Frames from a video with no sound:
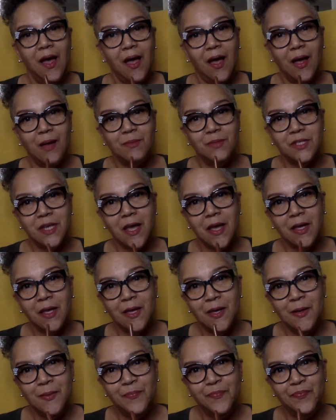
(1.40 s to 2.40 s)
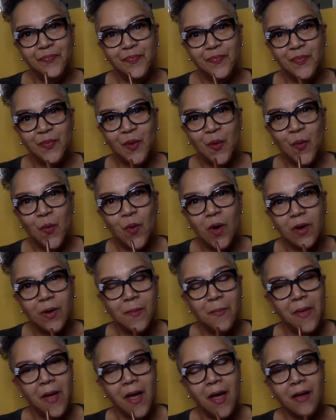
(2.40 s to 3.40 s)
I'm Jackie.
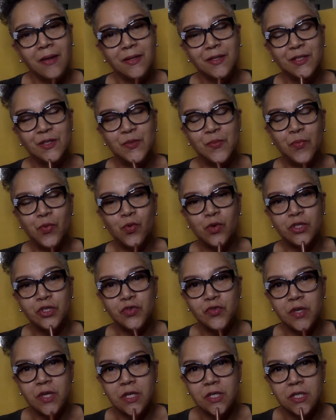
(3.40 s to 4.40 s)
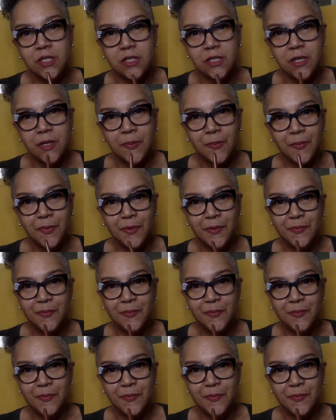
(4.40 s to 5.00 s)
Welcome back to Poetry and a Sip.